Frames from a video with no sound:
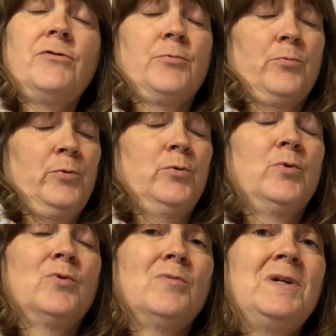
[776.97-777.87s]
through
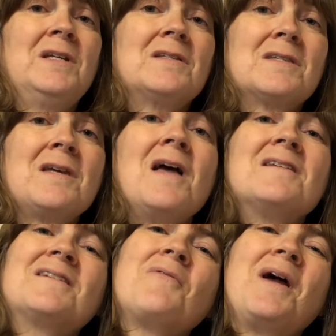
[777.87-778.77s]
Google Meets
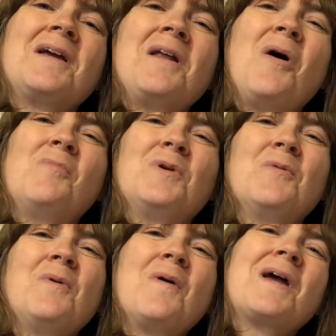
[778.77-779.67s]
so I can help
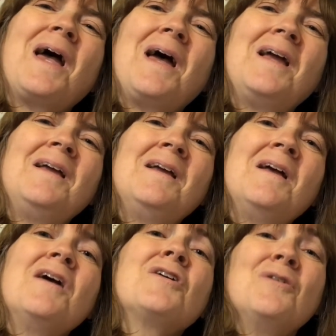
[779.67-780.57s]
you, okay?
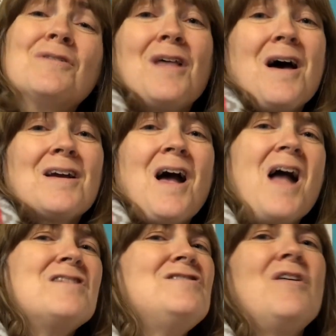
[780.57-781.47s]
Good luck.
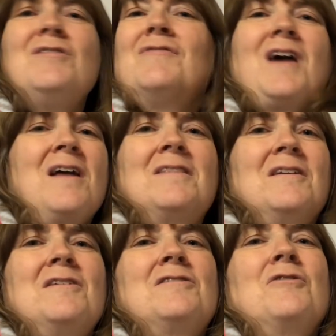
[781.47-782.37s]
I know you've got
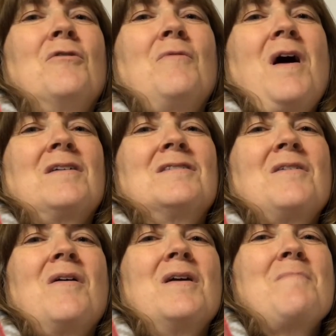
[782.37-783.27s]
this. You're a rock
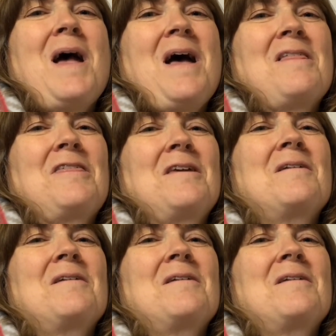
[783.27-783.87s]
star in math.